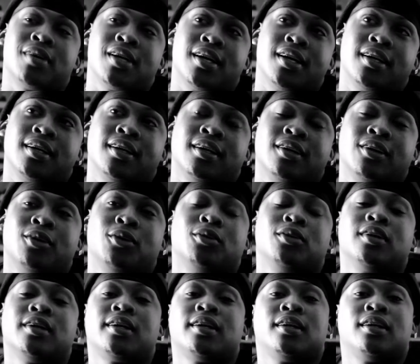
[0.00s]
man. Go
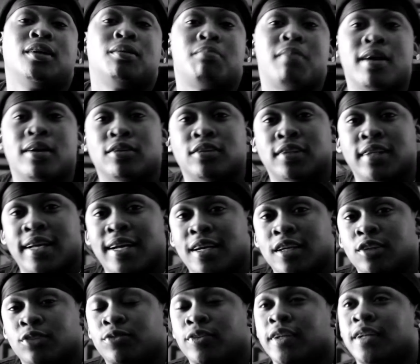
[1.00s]
look it up, Michael
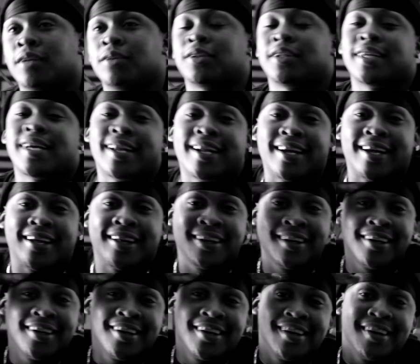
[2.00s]
Styles. You know, shout out.
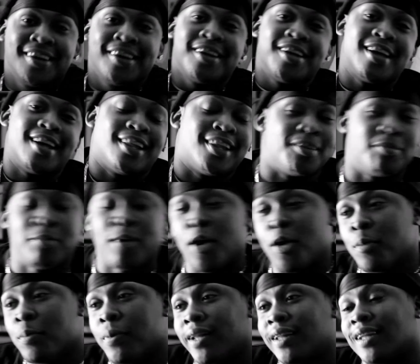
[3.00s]
At the
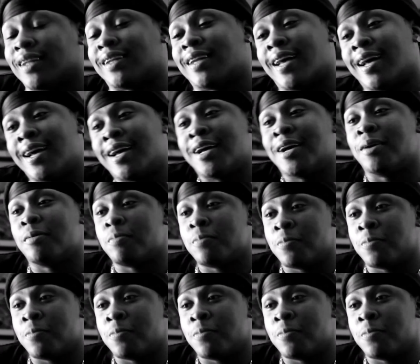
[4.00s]
moment, at the time,